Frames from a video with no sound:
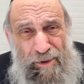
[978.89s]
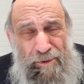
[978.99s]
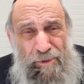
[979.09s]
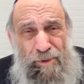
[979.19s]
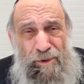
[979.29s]

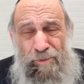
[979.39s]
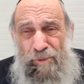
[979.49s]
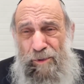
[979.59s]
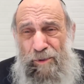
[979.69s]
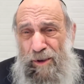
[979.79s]

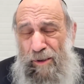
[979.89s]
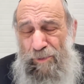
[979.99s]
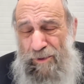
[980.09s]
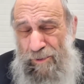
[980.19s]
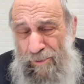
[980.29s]
and be
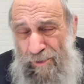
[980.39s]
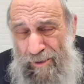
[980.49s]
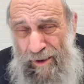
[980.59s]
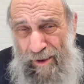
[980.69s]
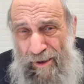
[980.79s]
able
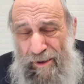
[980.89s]
to